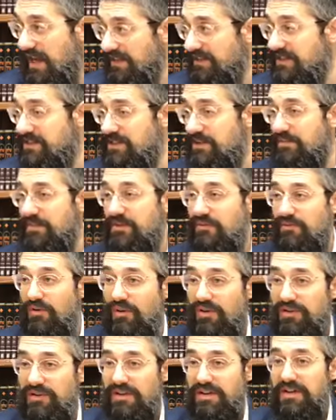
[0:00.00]
I did something
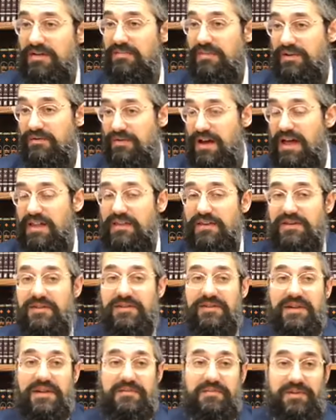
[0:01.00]
wrong, but
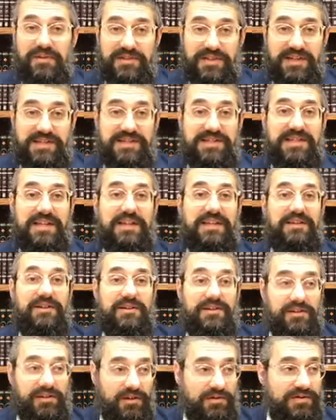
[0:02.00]
rather because I
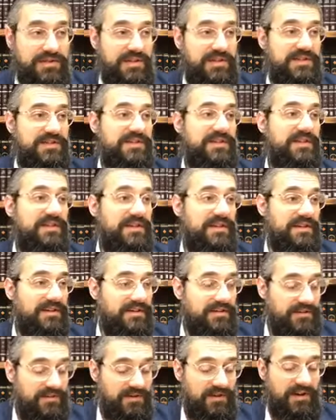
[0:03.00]
seek closeness
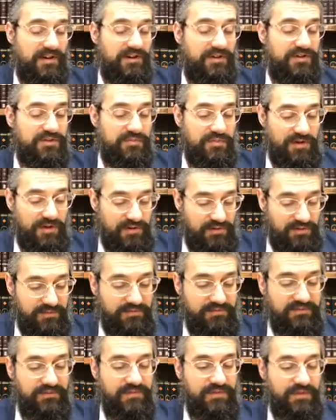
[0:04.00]
to HaKadosh Baruch Hu.
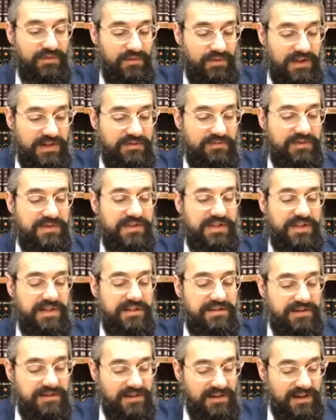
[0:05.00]
Whereas we'll
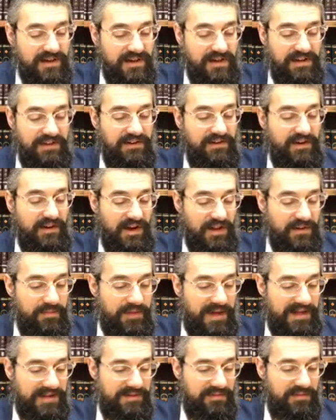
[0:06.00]
see, there are other
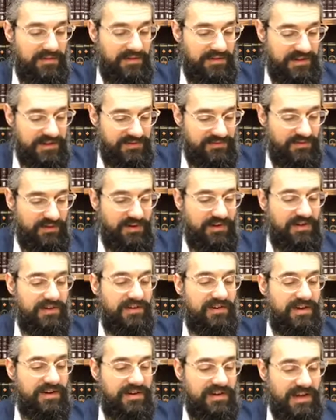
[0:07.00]
possibilities
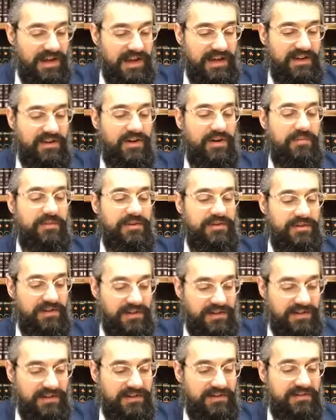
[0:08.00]
for a korban
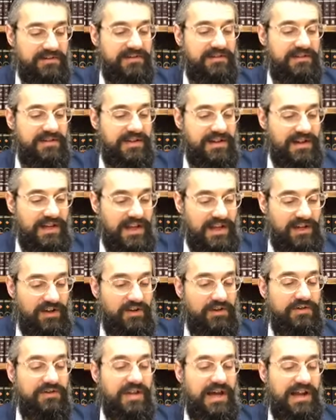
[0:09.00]
taida. It
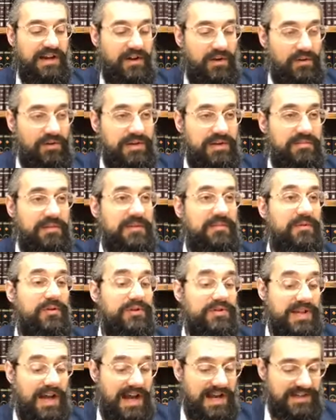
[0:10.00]
could not only be
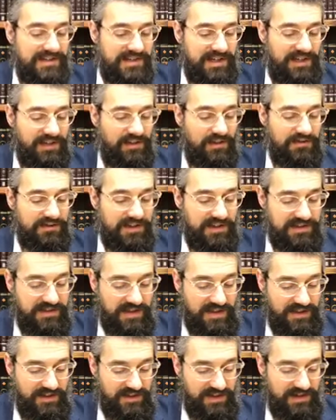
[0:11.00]
because I see closeness
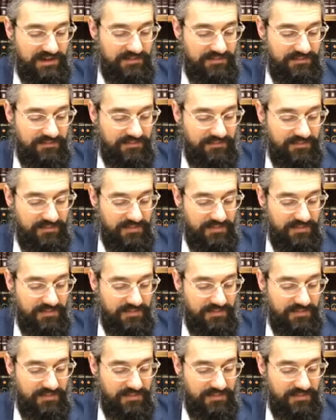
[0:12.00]
to Hashem,